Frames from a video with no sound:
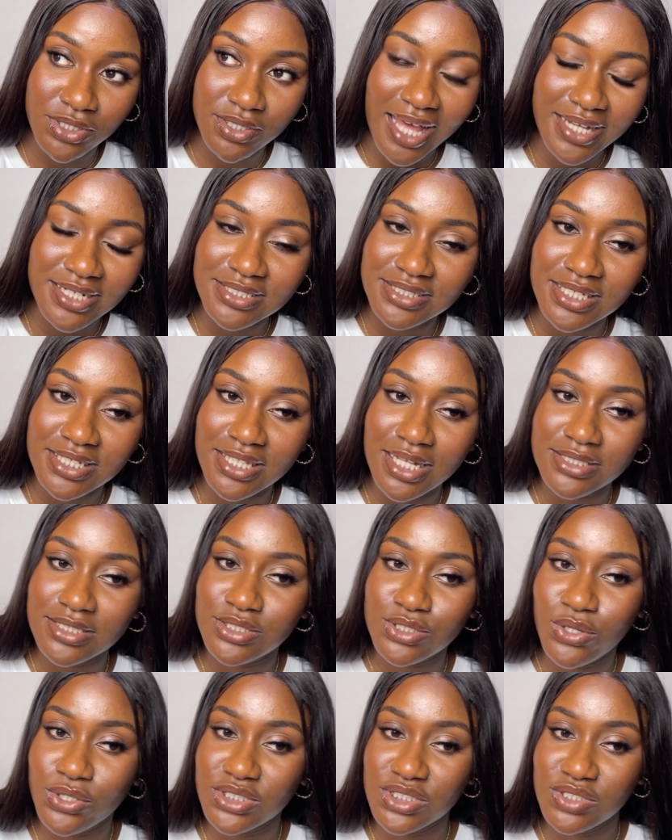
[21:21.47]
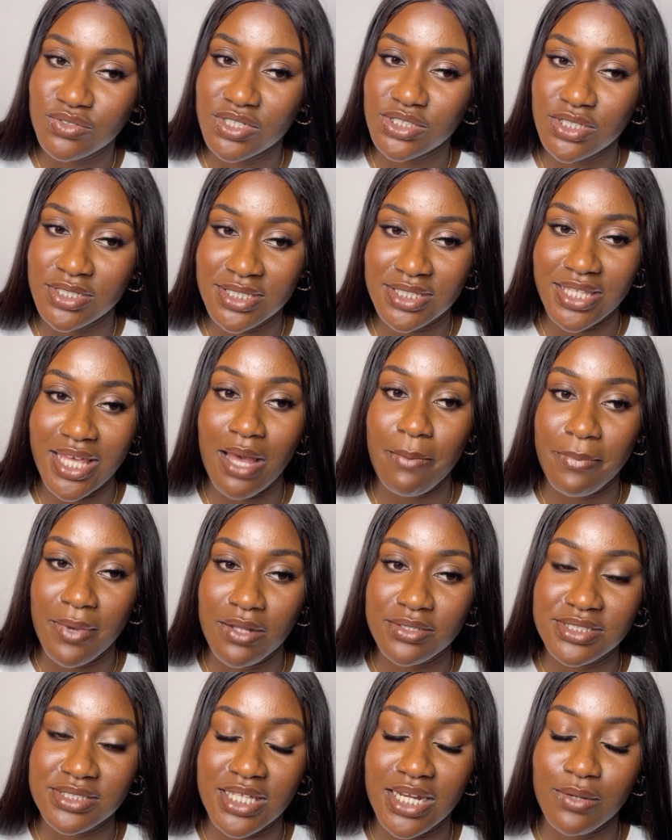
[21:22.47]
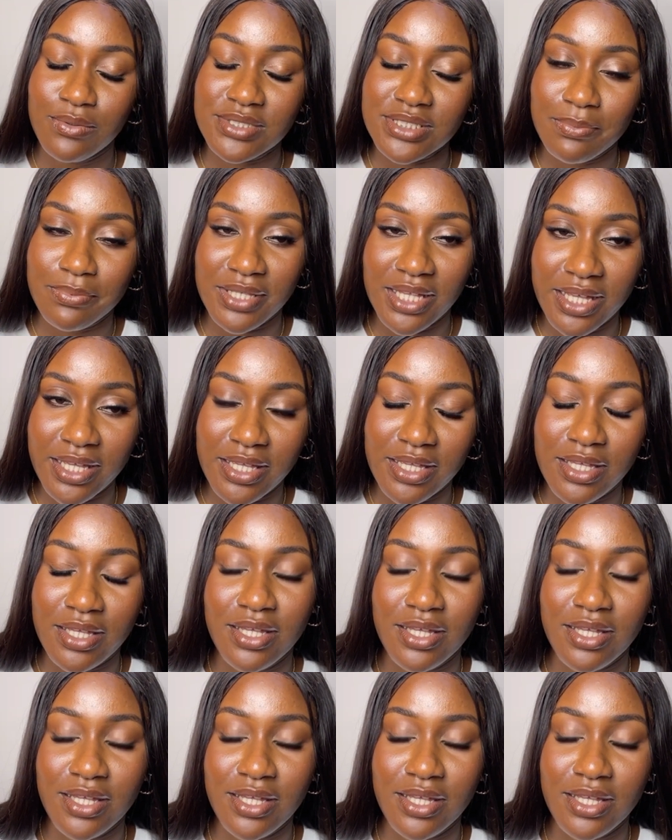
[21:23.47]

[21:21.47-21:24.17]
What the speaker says: I didn't take that into consideration in the amounts that I was applying.